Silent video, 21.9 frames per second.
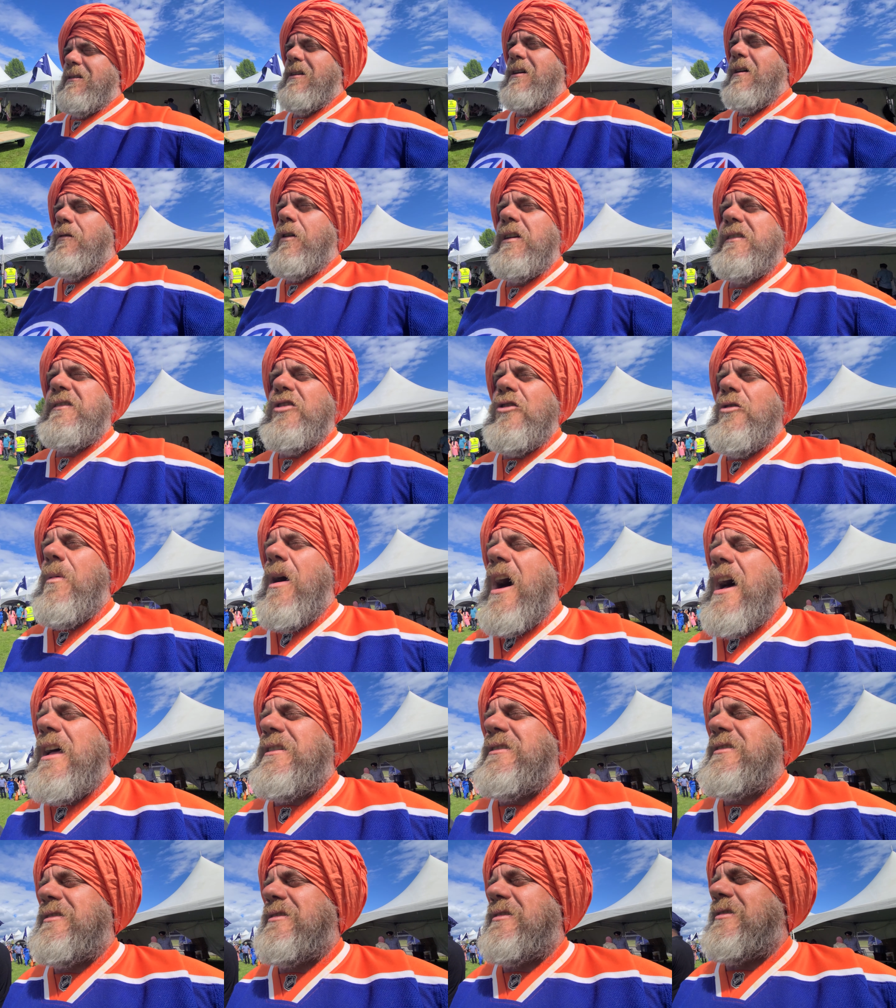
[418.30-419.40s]
for two
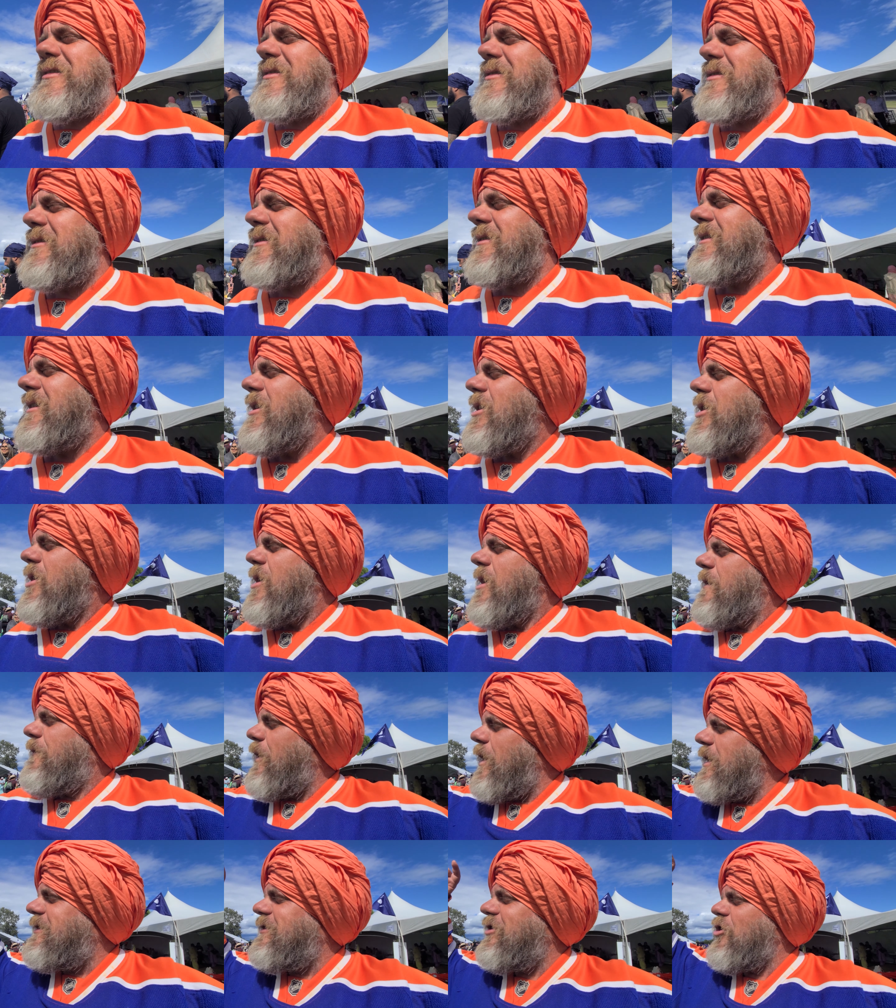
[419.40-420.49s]
months.
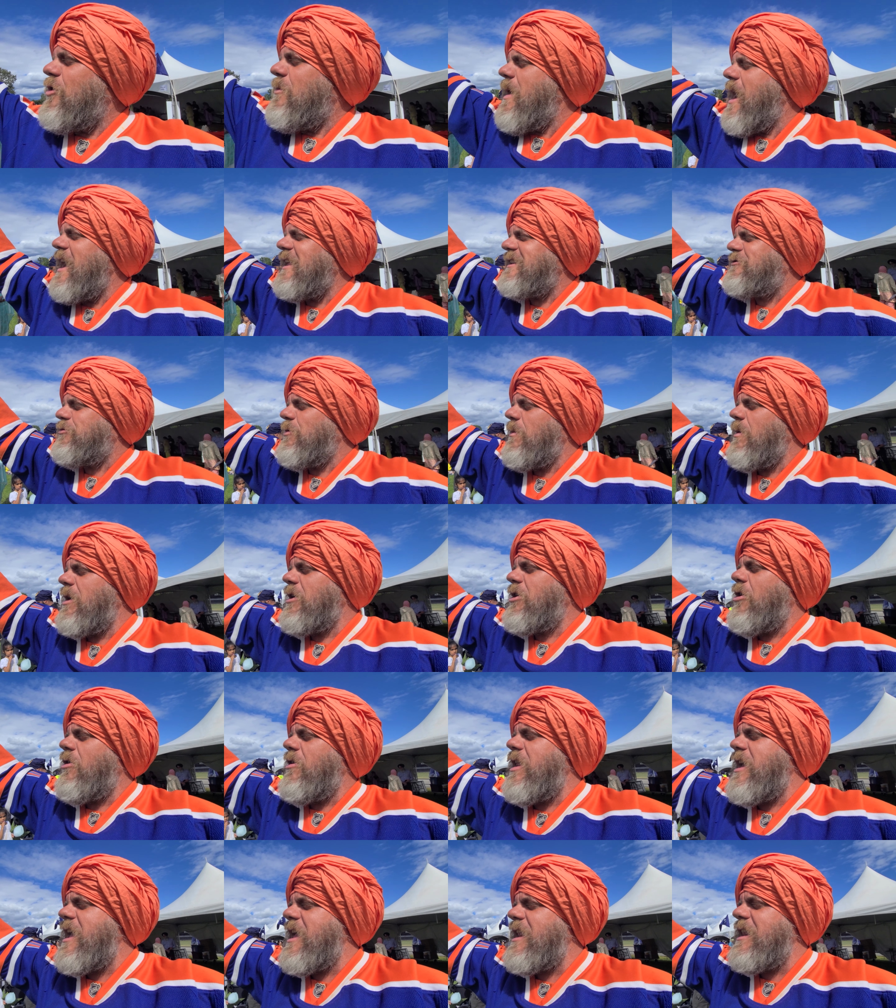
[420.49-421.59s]
For two months, we will go
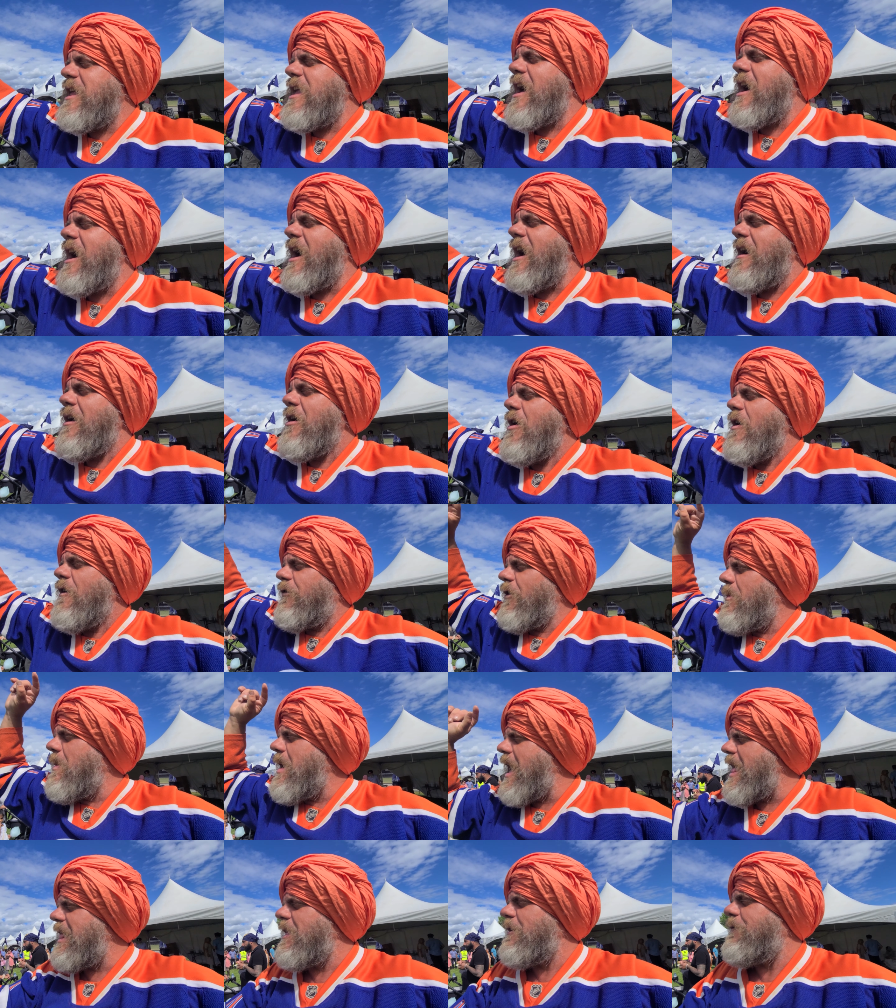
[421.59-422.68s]
to India from
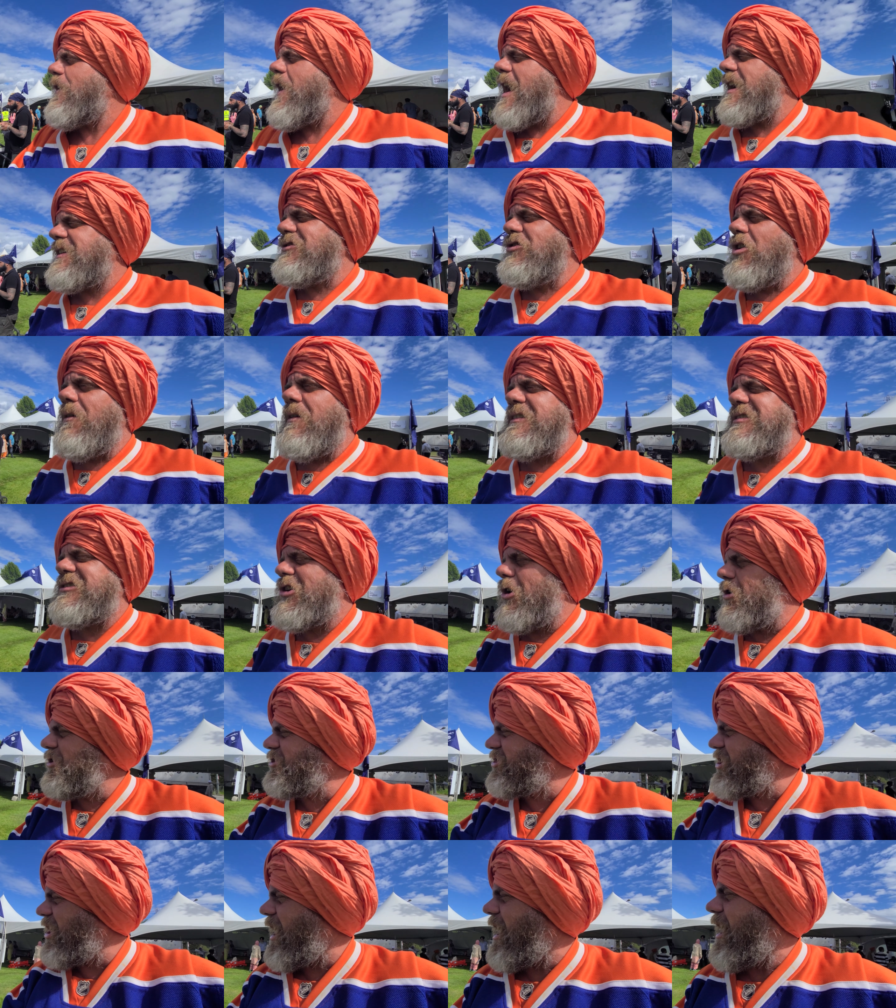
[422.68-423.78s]
Halifax, Nova
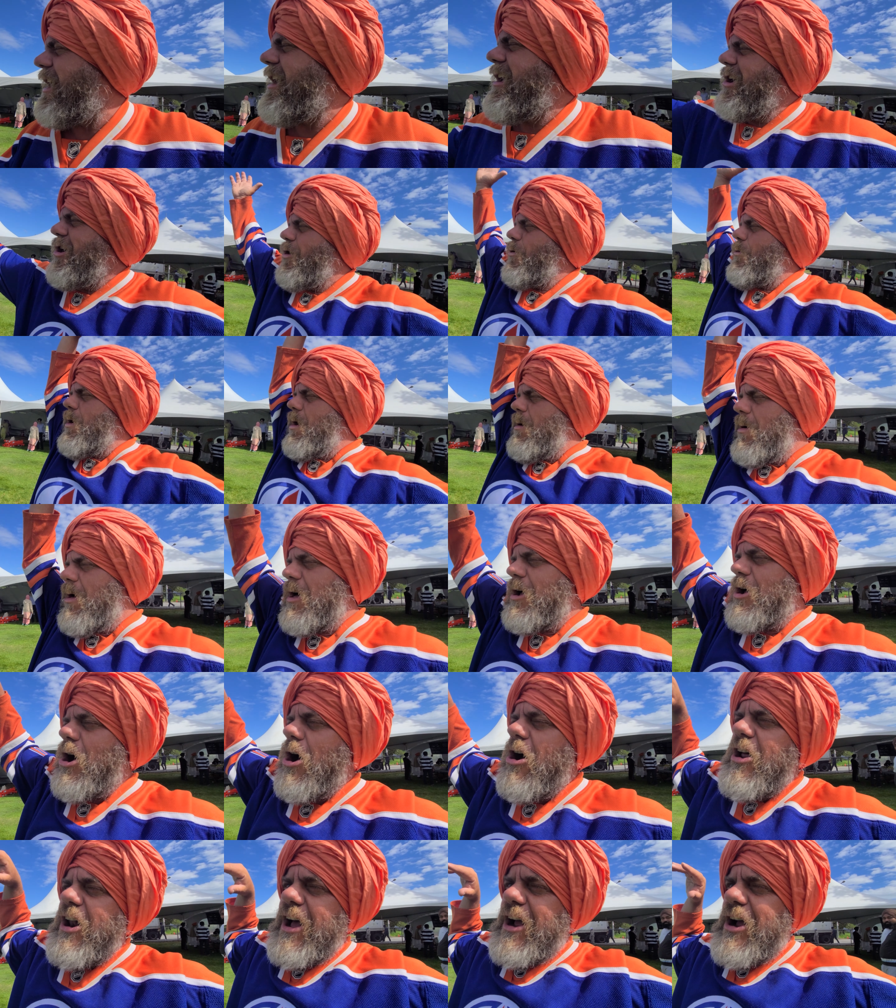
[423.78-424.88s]
Scotia. We will
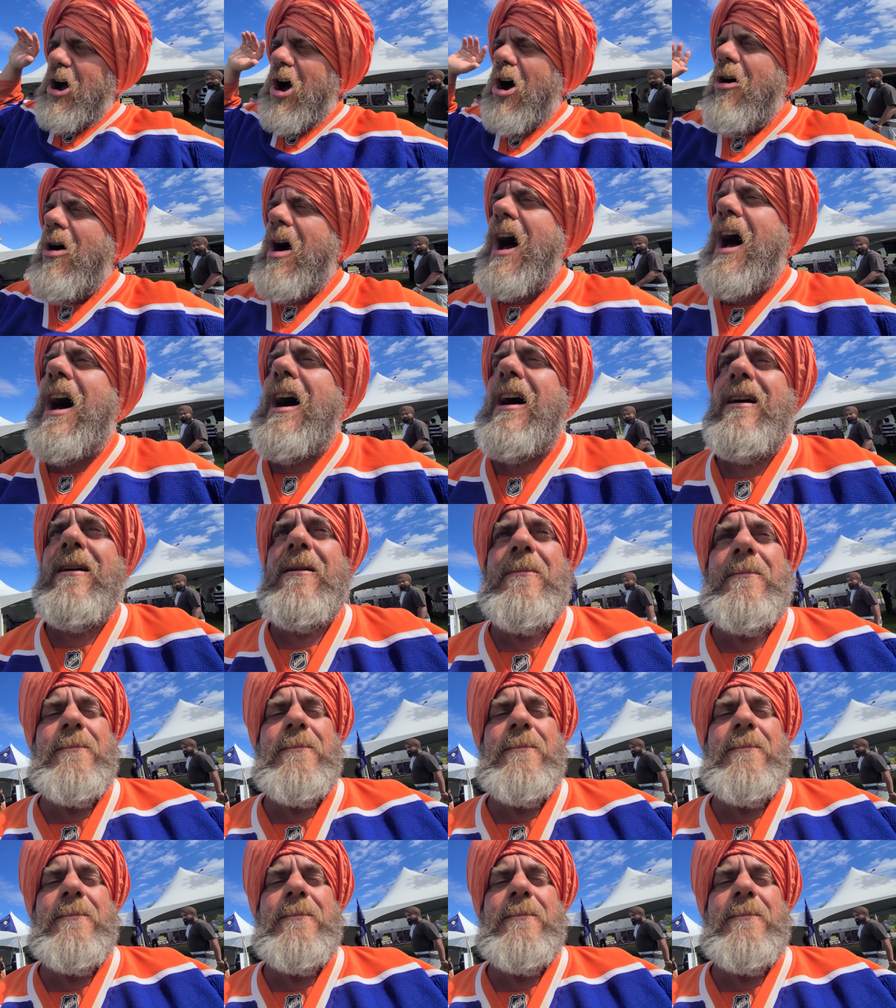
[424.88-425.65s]
go to Goa.